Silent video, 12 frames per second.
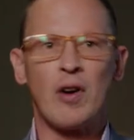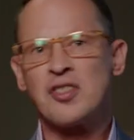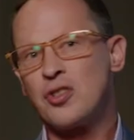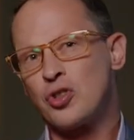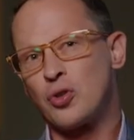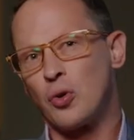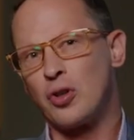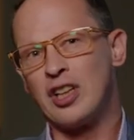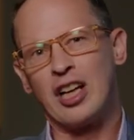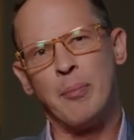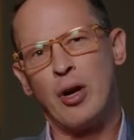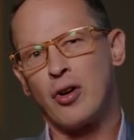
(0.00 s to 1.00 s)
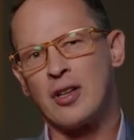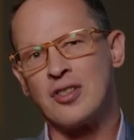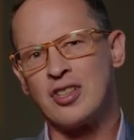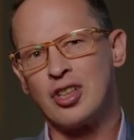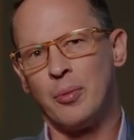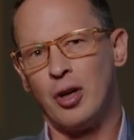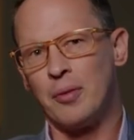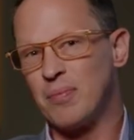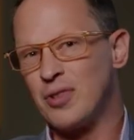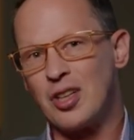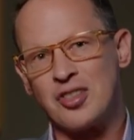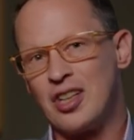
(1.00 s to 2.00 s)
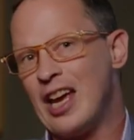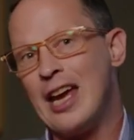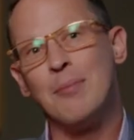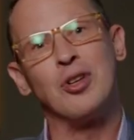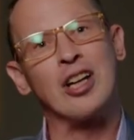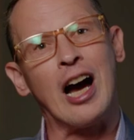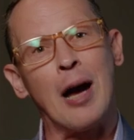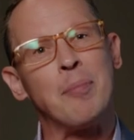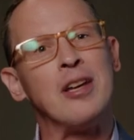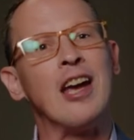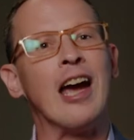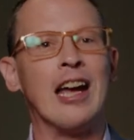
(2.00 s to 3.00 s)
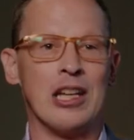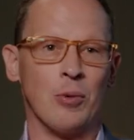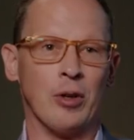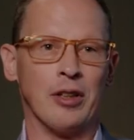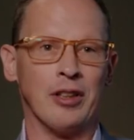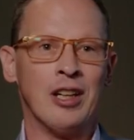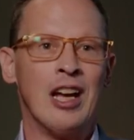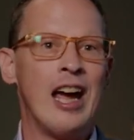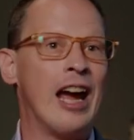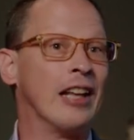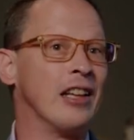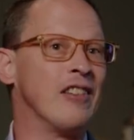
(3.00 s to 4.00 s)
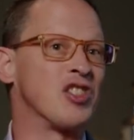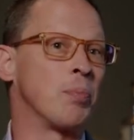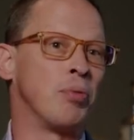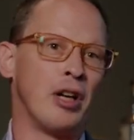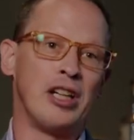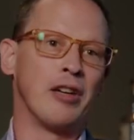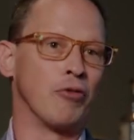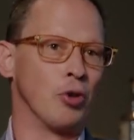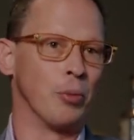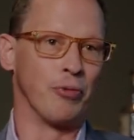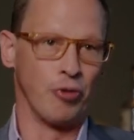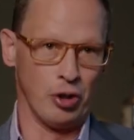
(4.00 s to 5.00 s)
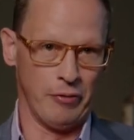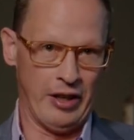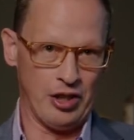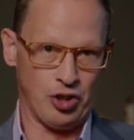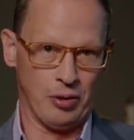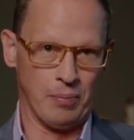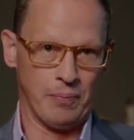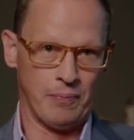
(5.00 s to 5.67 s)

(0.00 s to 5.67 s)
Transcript: Rest assured that American single malt doesn't aim to copy anyone and leaves plenty of room for innovation.